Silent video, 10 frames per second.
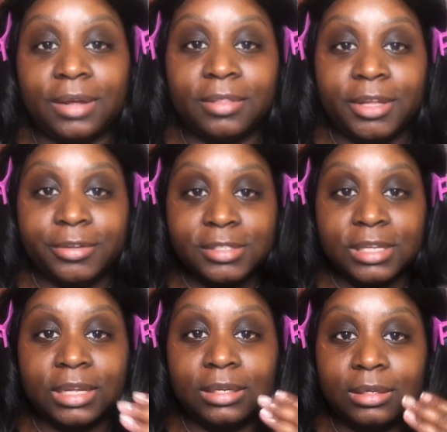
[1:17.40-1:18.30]
your skin
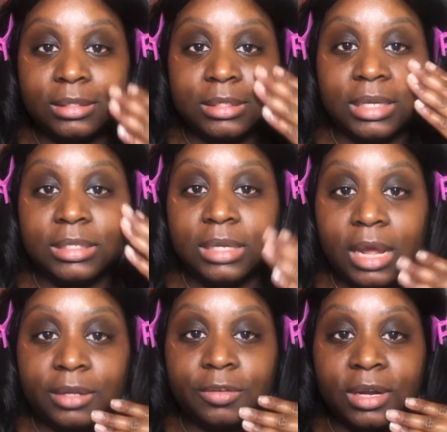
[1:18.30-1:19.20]
looks nice and
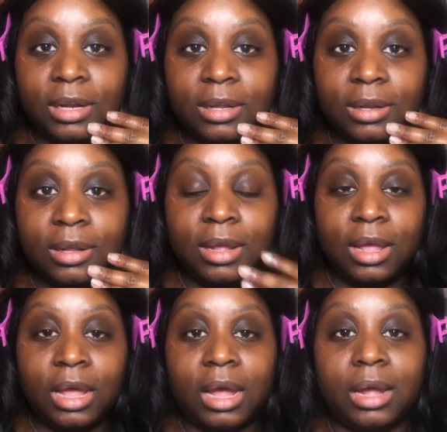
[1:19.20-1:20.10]
hydrated,
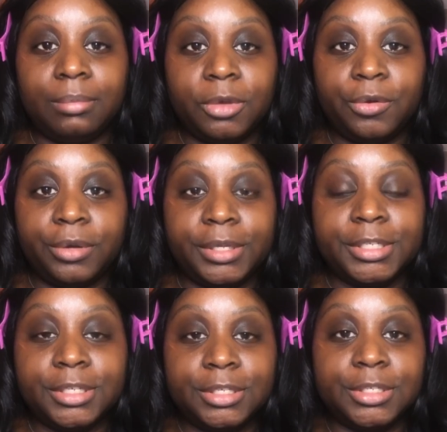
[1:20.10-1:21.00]
I'm going to
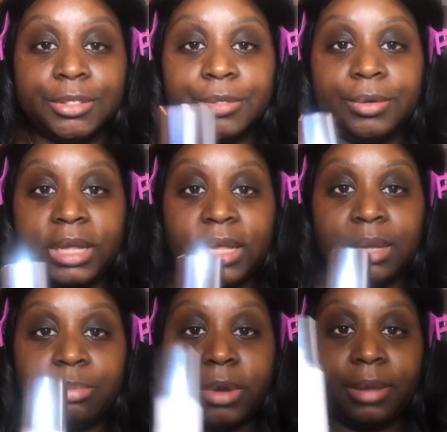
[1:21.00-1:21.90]
do a
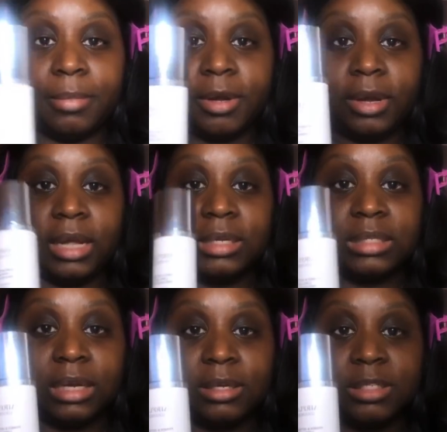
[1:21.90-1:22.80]
primer and setting
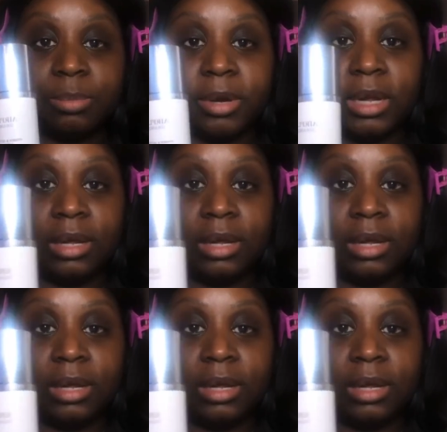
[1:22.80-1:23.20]
spray.